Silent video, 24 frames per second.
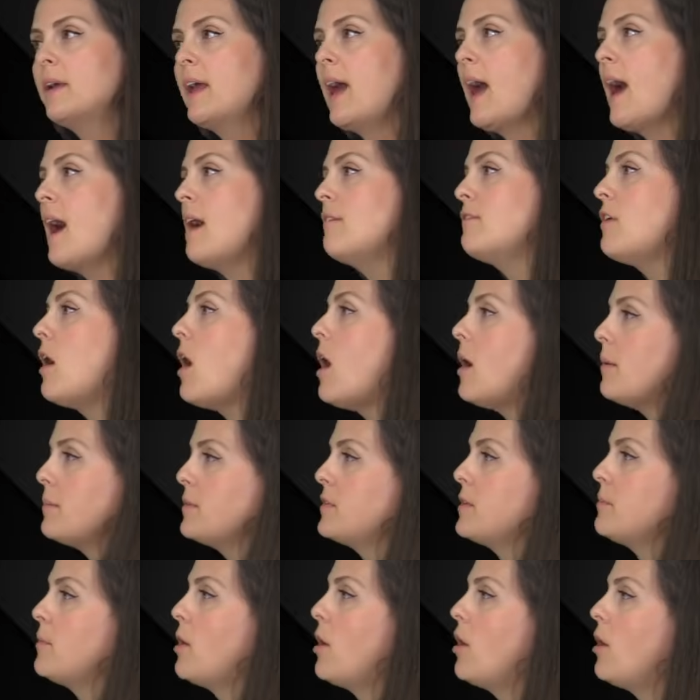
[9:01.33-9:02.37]
we have
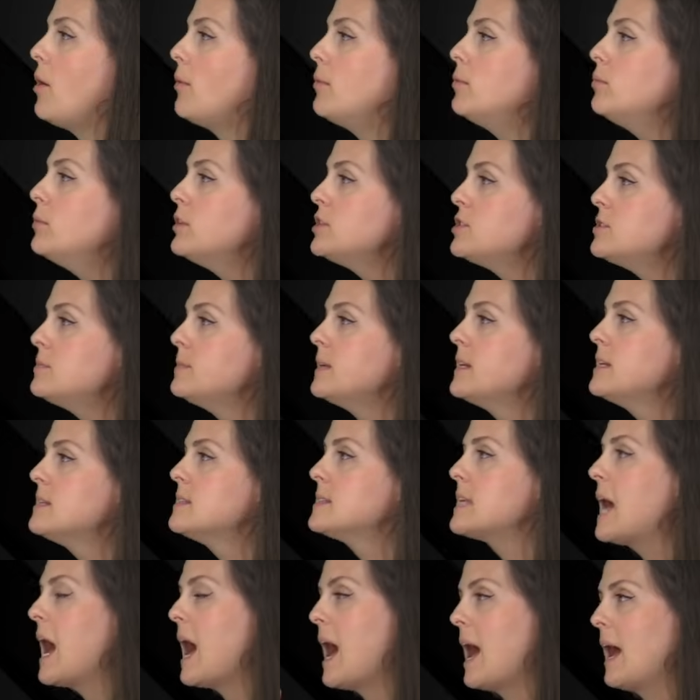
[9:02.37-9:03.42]
ophthalmol, which
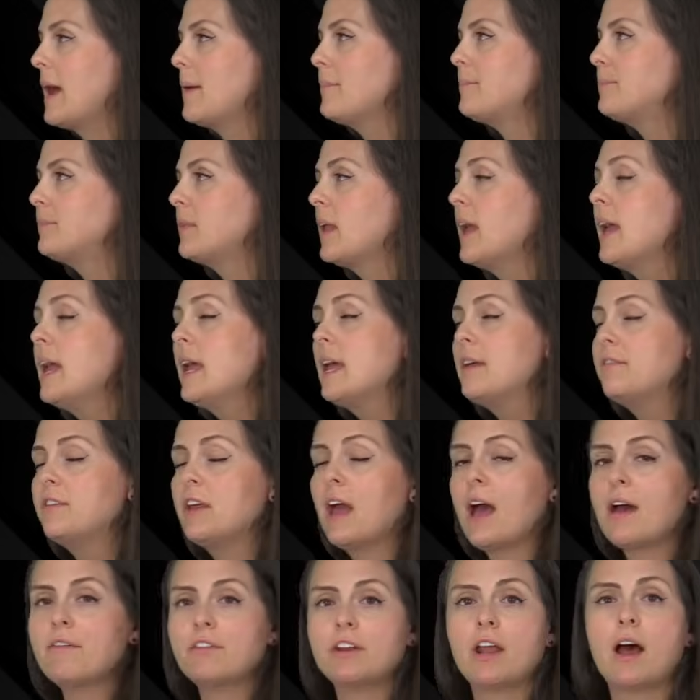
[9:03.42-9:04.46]
means eye. If
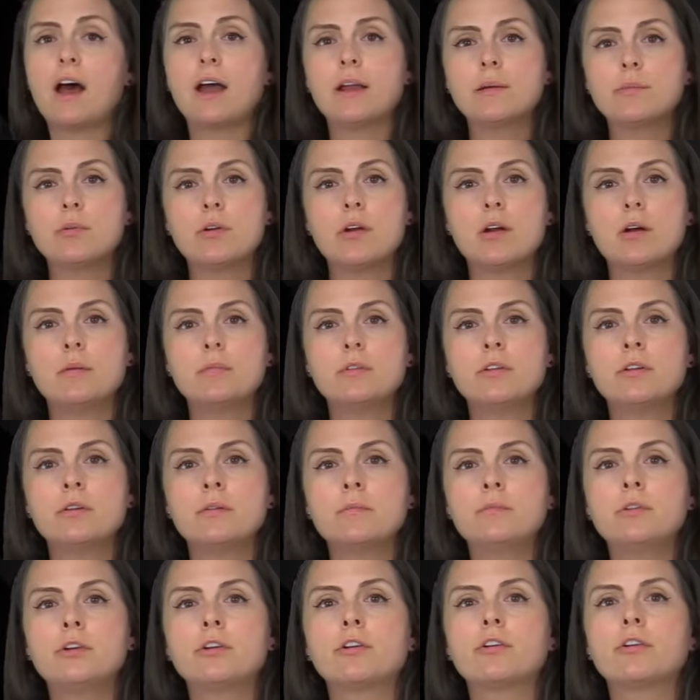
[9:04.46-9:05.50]
you have an eye
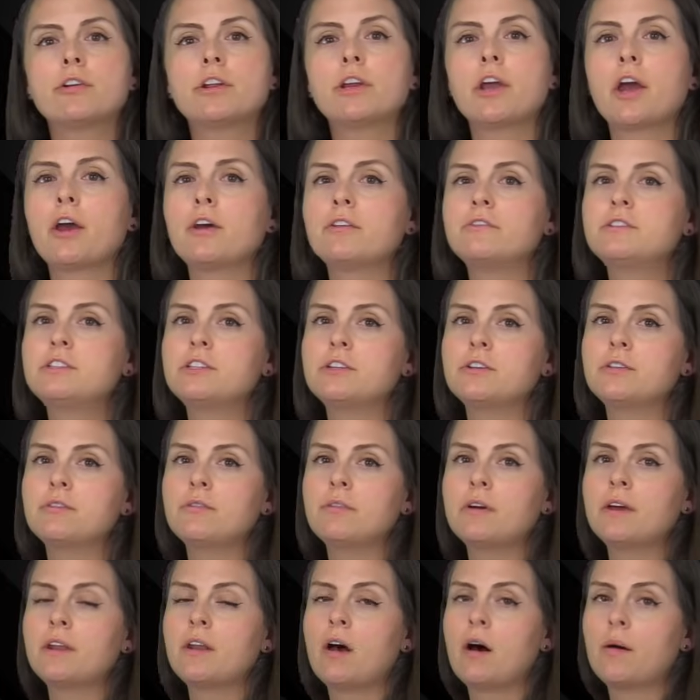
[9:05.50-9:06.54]
problem, you're going to go
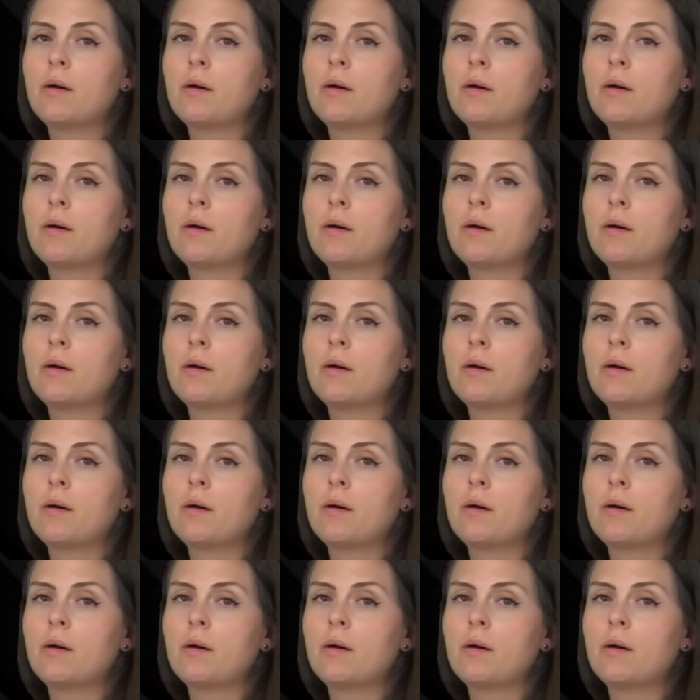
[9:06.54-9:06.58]
to an